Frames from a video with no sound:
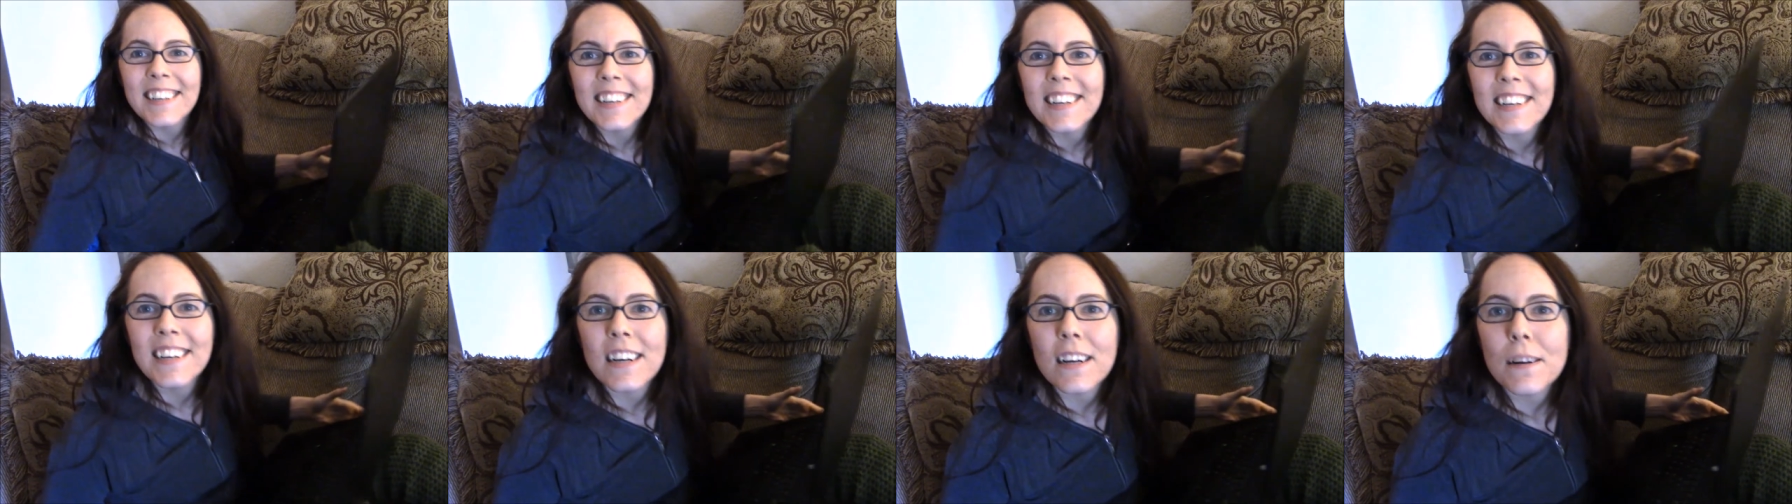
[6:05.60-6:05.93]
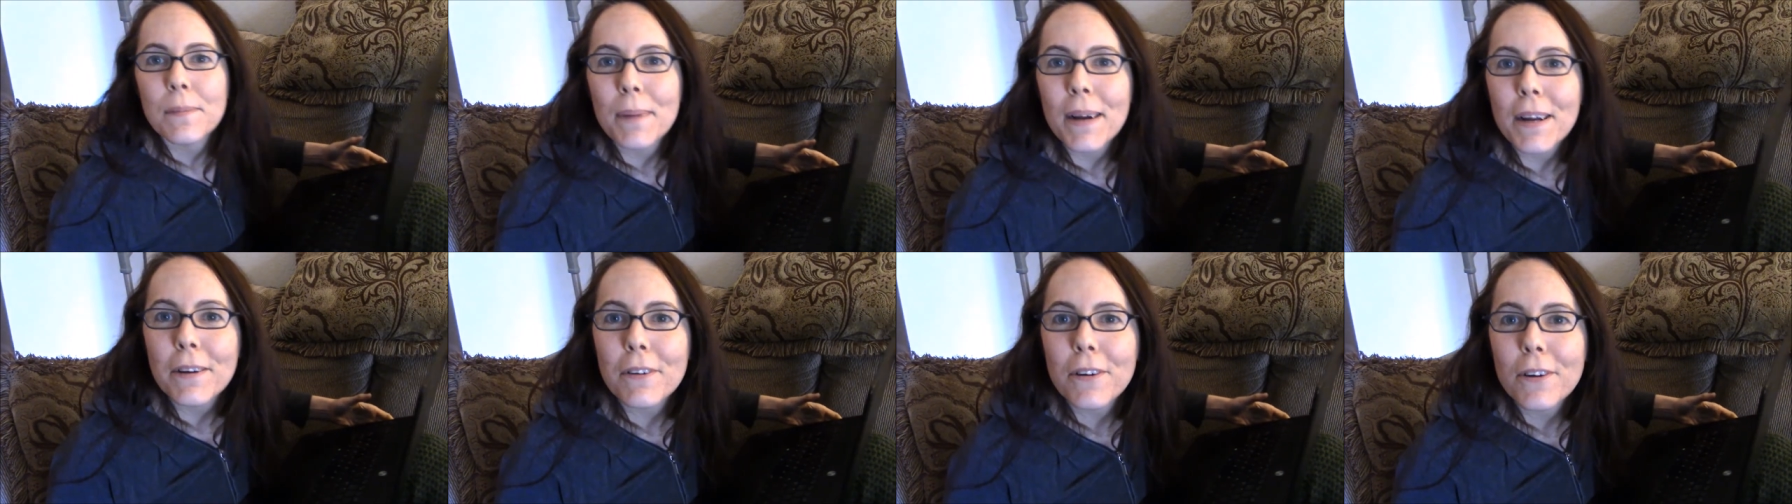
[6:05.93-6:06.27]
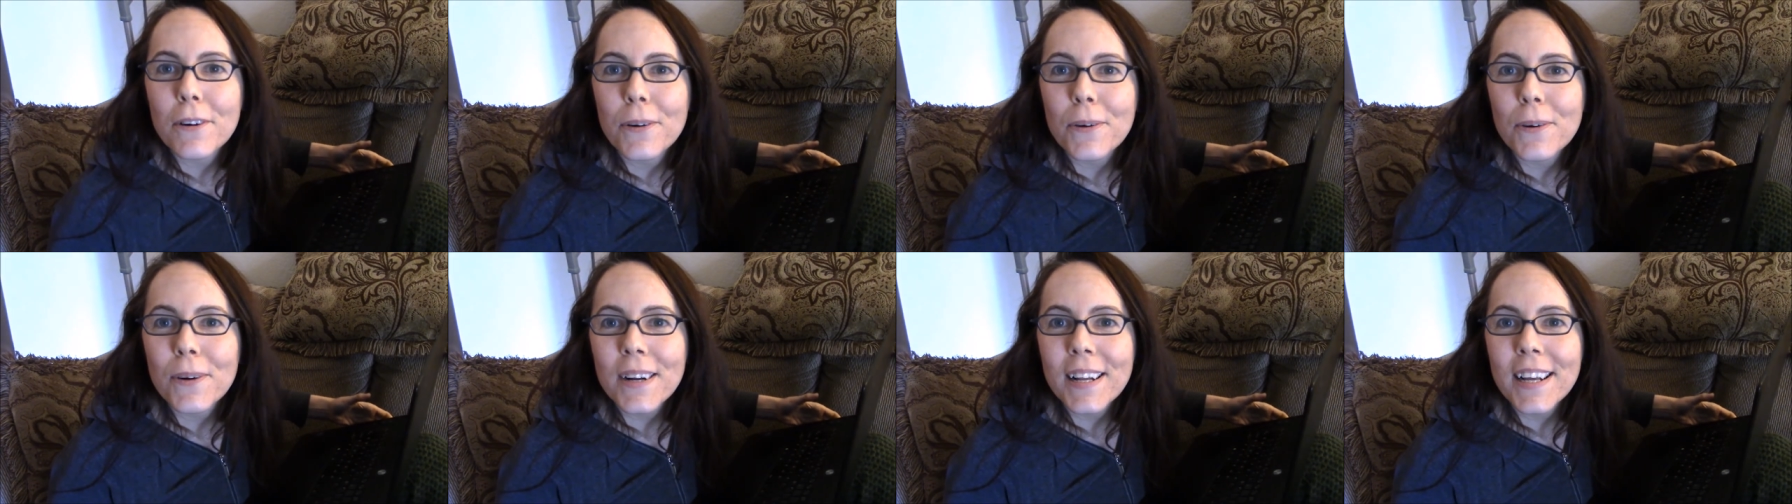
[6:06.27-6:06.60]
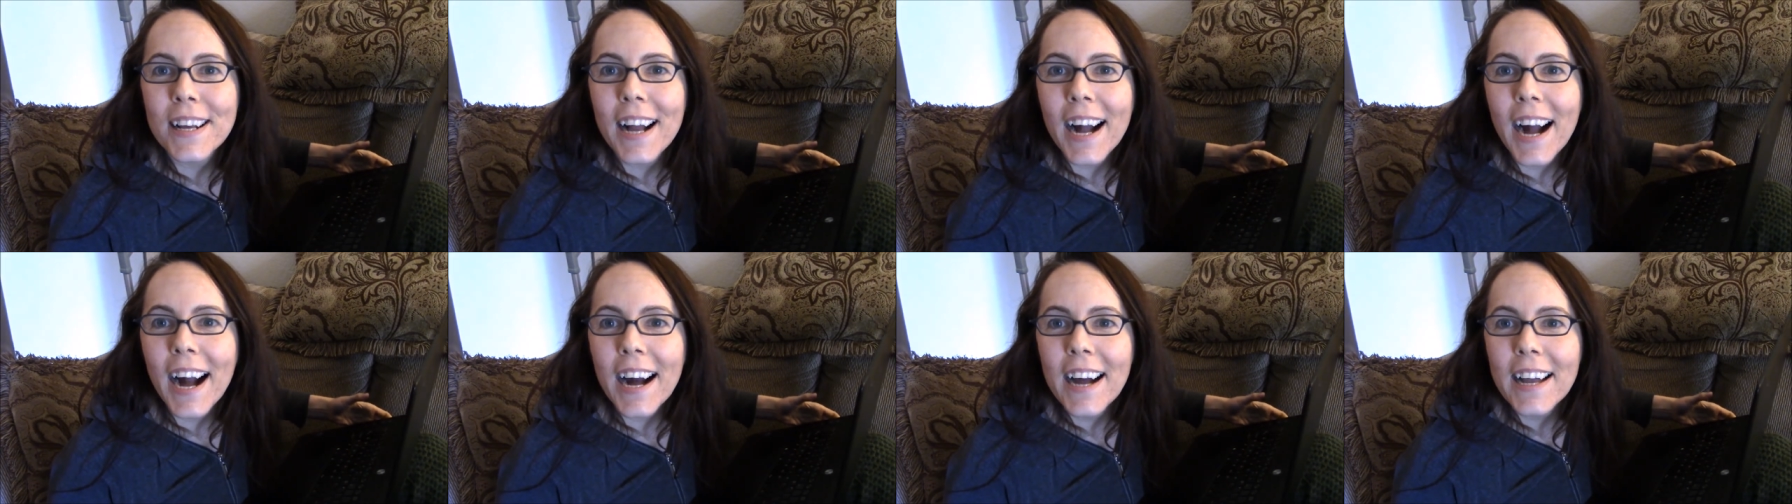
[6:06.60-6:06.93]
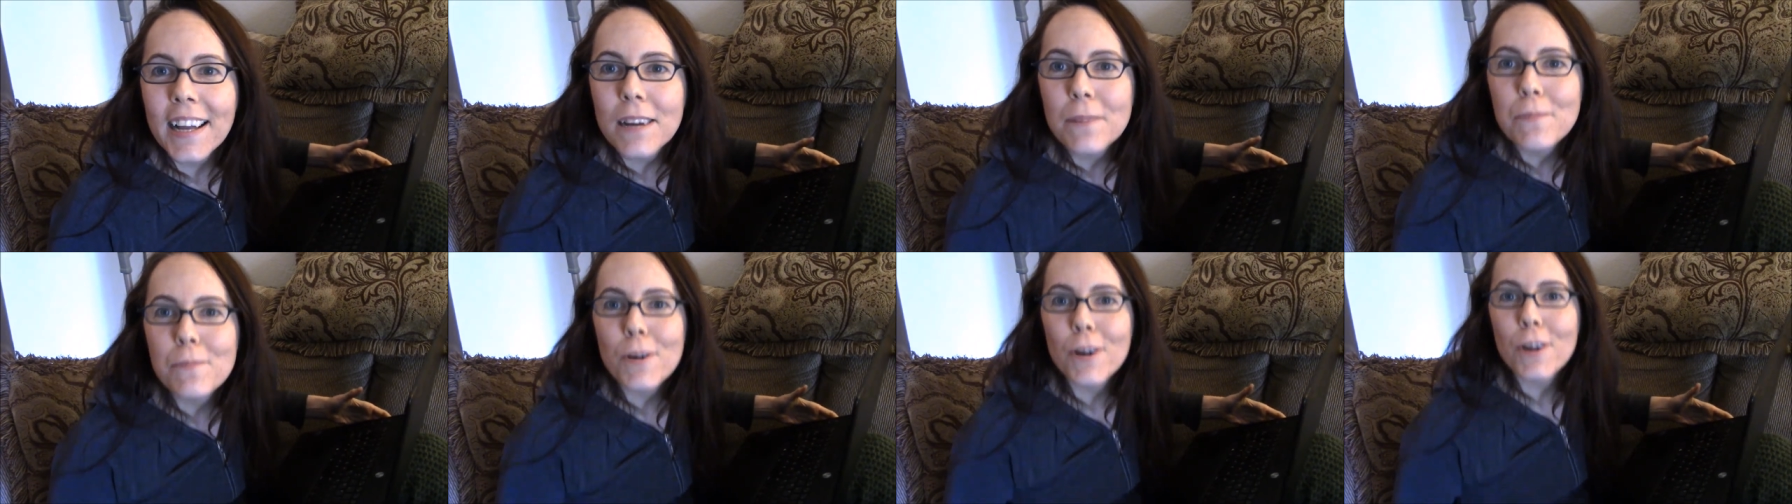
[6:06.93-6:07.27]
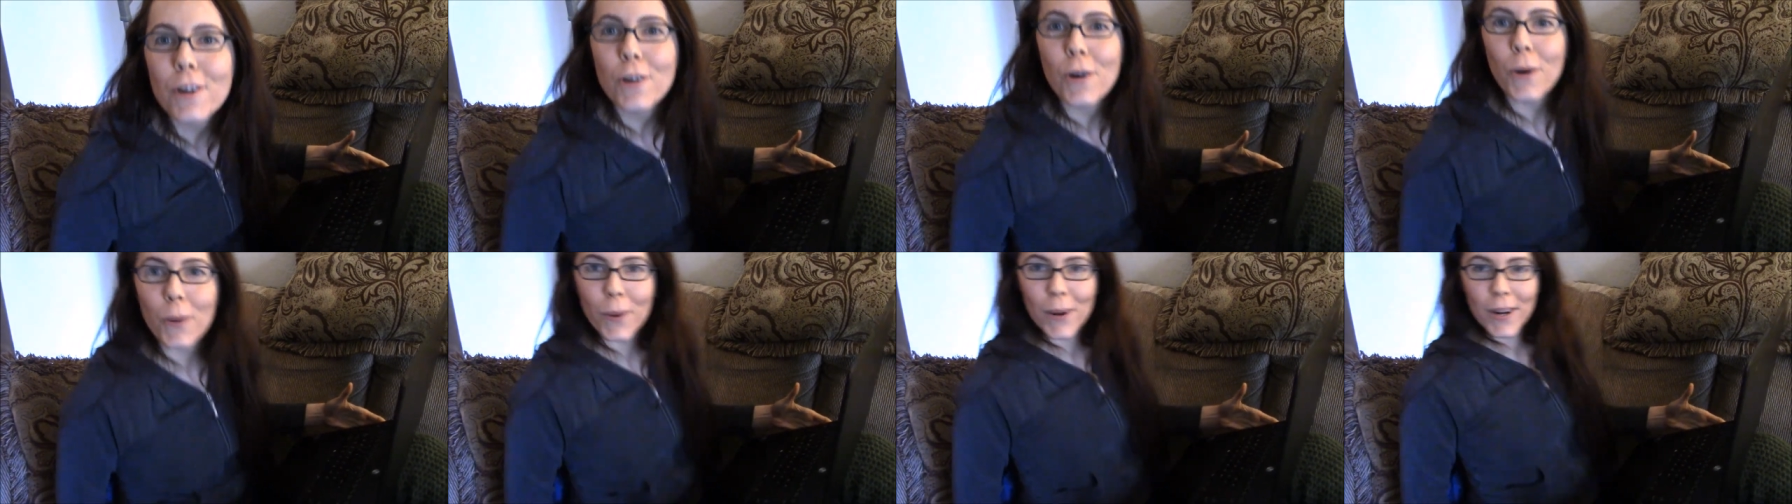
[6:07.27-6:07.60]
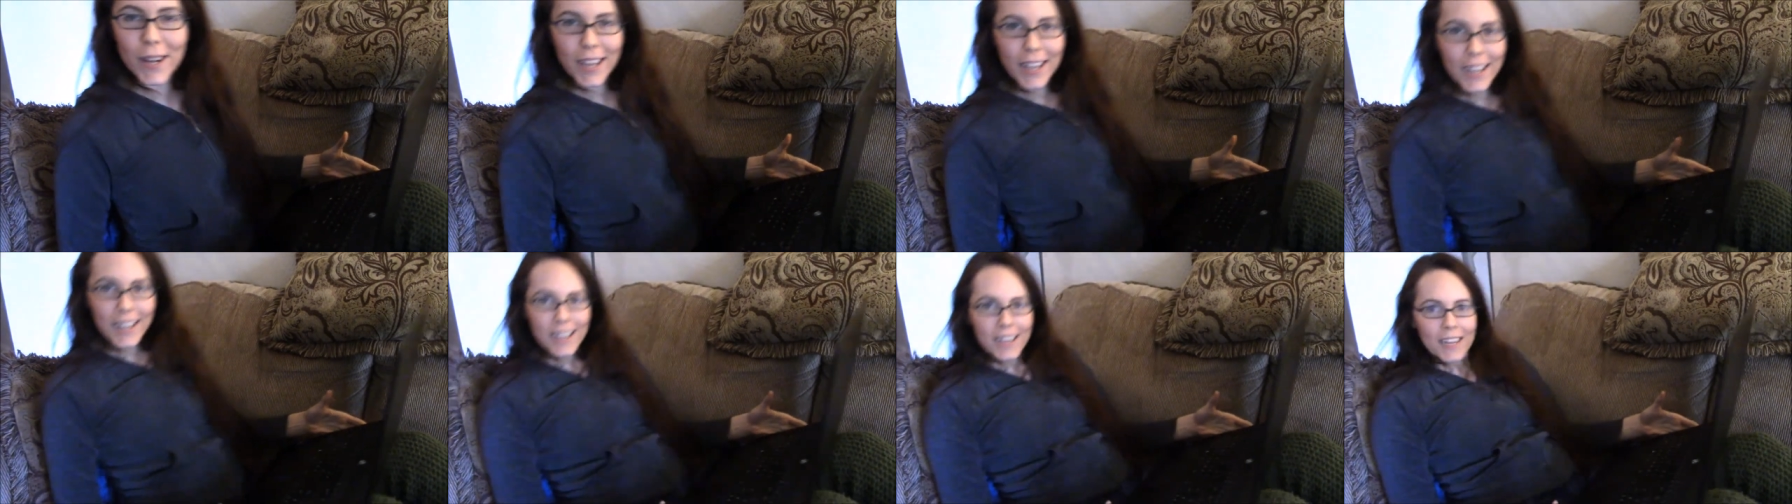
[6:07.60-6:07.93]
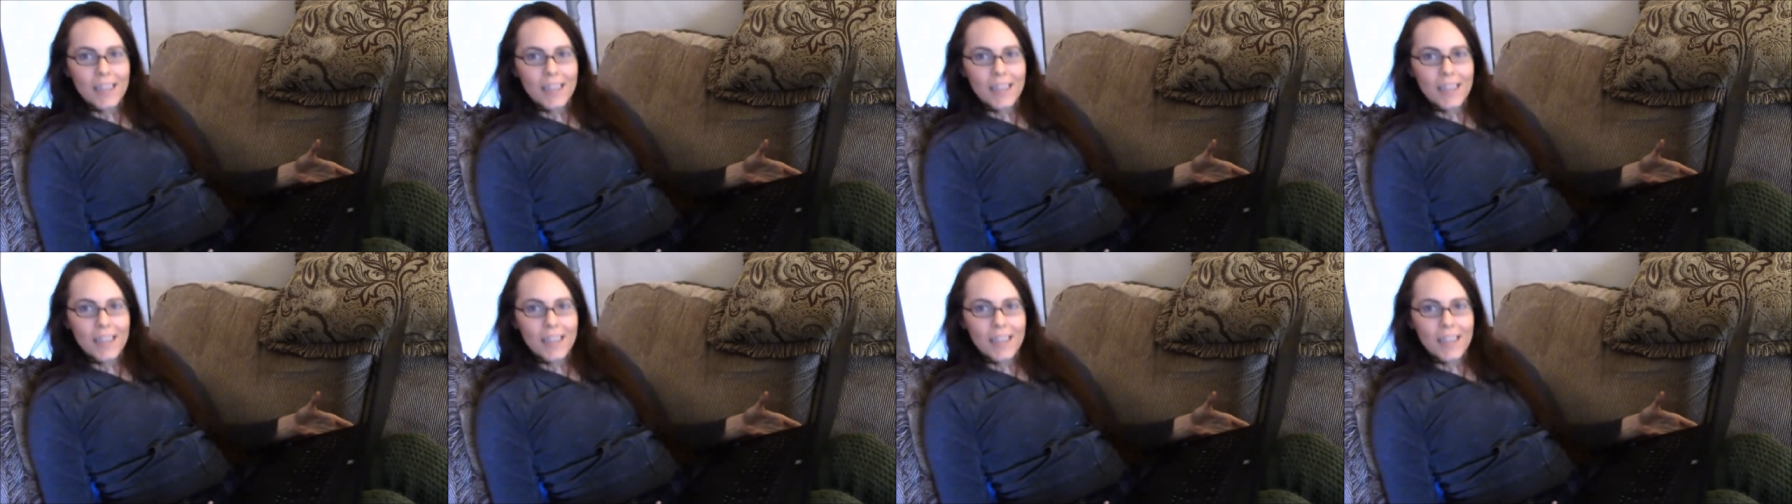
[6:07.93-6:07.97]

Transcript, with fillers: Am I recording? I am recording.